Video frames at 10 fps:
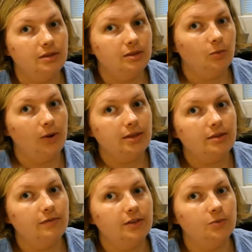width
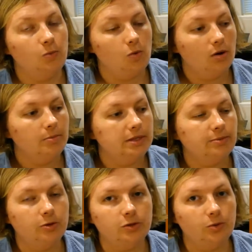of this warp is
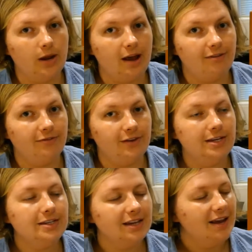about 2.5
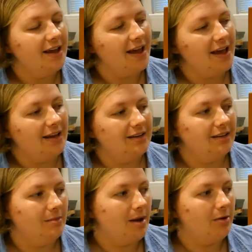feet, and
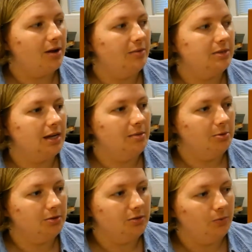the amount I was
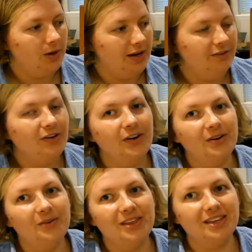able to weave
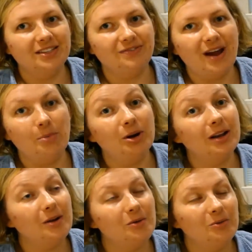with this
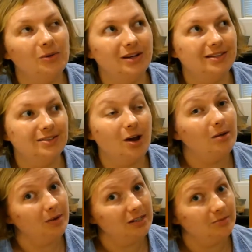fabric was not
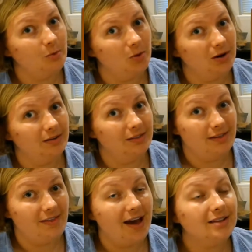much more
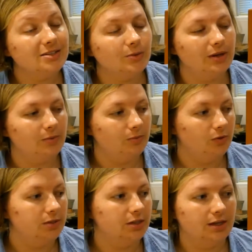than that. So it
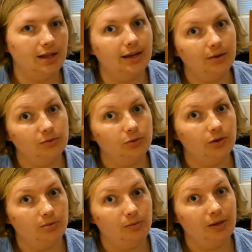was looking like it was going
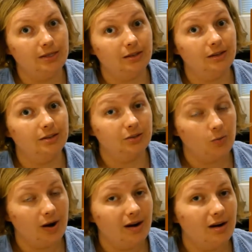to be basically a
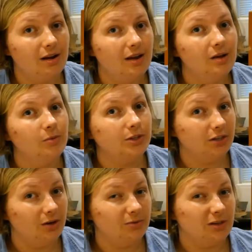square, which I
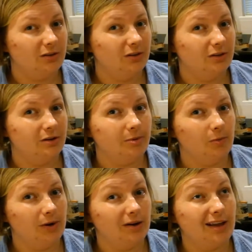thought was going to look a little bit
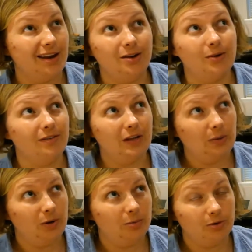weird, and I don't have
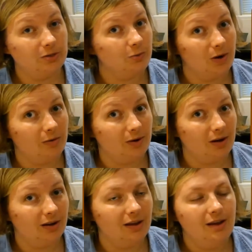anywhere to put a square
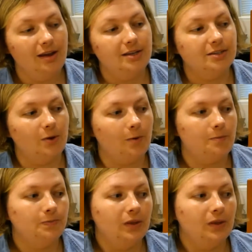rug. So